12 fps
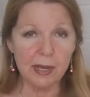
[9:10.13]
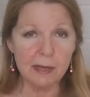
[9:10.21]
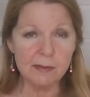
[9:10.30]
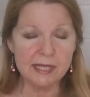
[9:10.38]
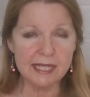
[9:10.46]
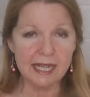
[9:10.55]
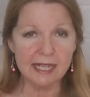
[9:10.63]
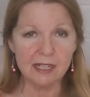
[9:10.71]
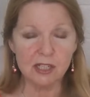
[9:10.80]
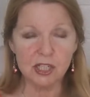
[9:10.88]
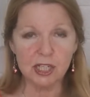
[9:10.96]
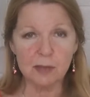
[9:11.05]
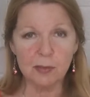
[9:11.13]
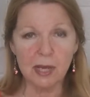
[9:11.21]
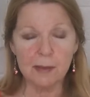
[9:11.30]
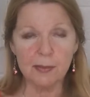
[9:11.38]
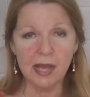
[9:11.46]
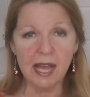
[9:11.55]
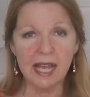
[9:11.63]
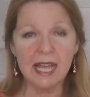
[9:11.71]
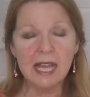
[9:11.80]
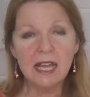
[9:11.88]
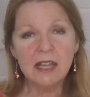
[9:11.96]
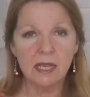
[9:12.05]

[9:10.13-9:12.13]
pub style chicken pot pie.